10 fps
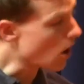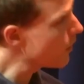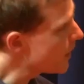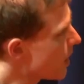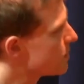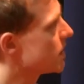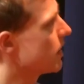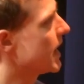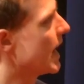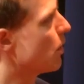On the
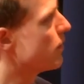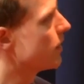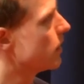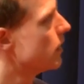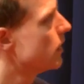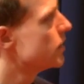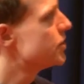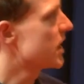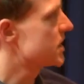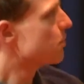upside, however,
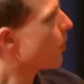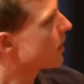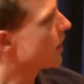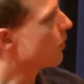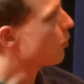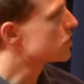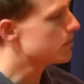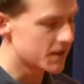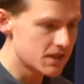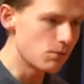Jest mocking,
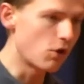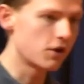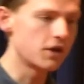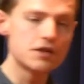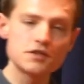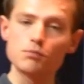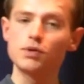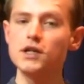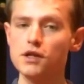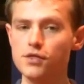automatic mocking is
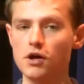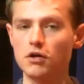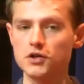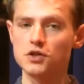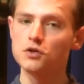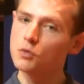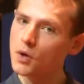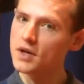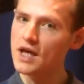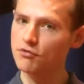completely thorough. So you
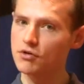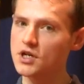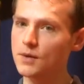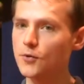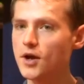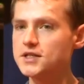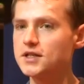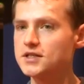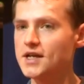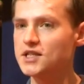won't ever end up
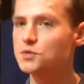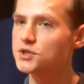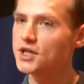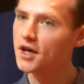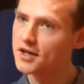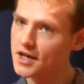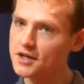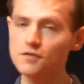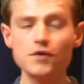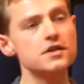writing a test which
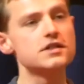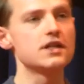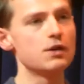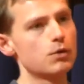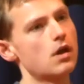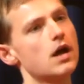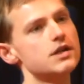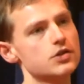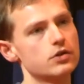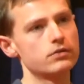inadvertently
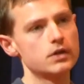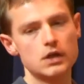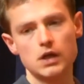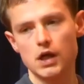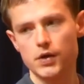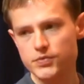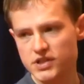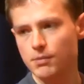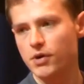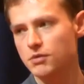relies on
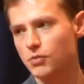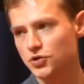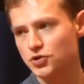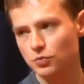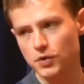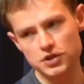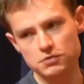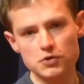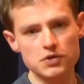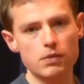some other module
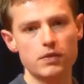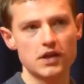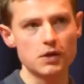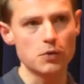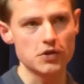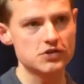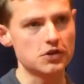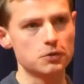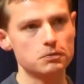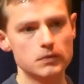which you didn't think it was. So,